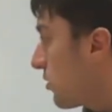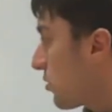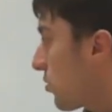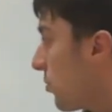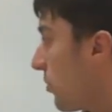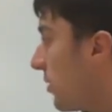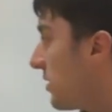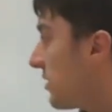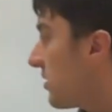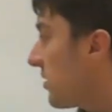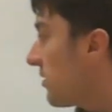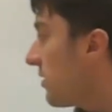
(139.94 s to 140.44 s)

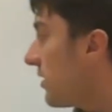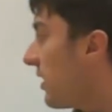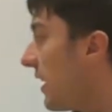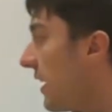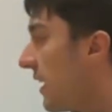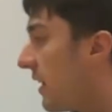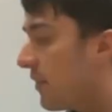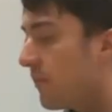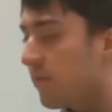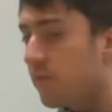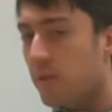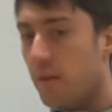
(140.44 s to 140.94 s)
going to
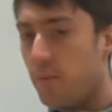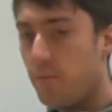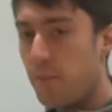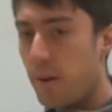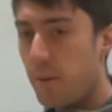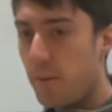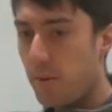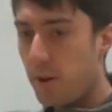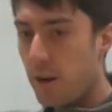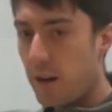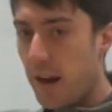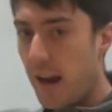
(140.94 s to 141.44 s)
live the
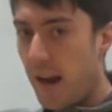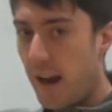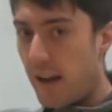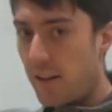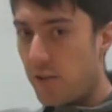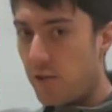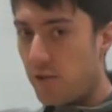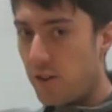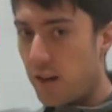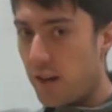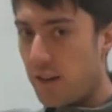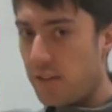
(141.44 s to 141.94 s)
memory
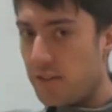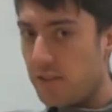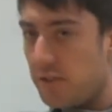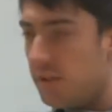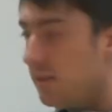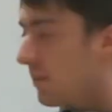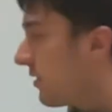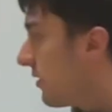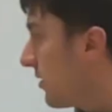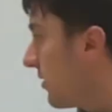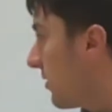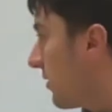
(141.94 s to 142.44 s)
address
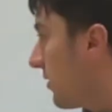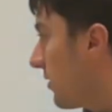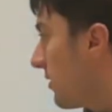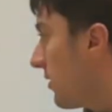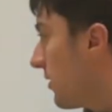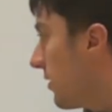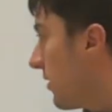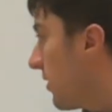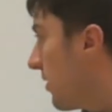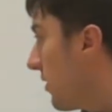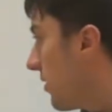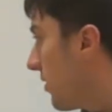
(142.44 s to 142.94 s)

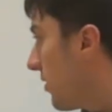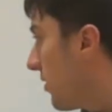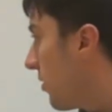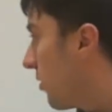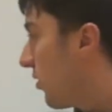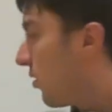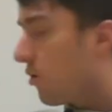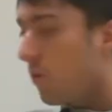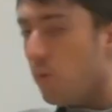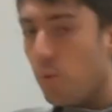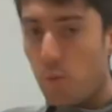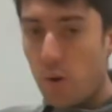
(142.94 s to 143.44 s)

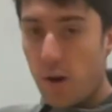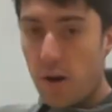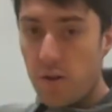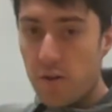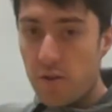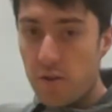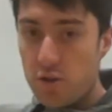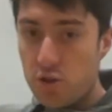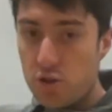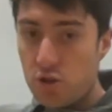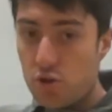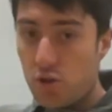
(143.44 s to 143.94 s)
where the
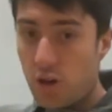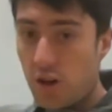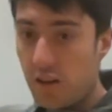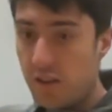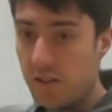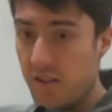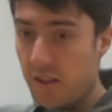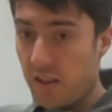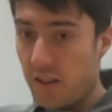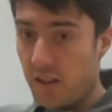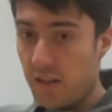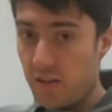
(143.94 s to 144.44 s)

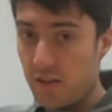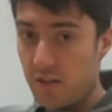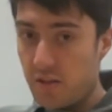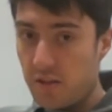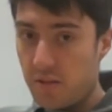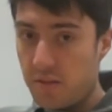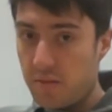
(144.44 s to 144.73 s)
struct is,